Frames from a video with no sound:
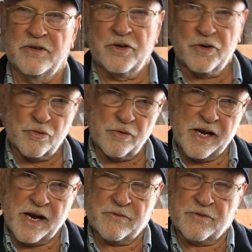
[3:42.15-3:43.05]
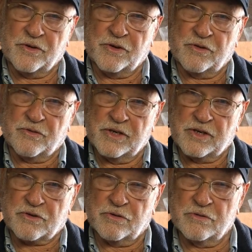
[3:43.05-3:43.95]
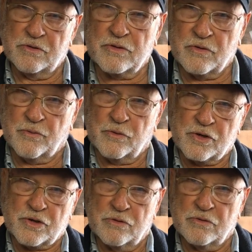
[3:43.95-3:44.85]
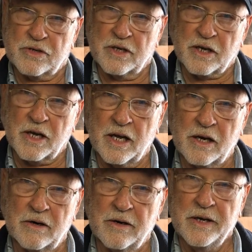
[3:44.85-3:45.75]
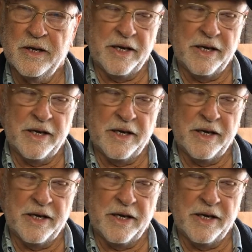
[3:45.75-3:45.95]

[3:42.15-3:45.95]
the tree after the 3 screws or 4 screws in the collar.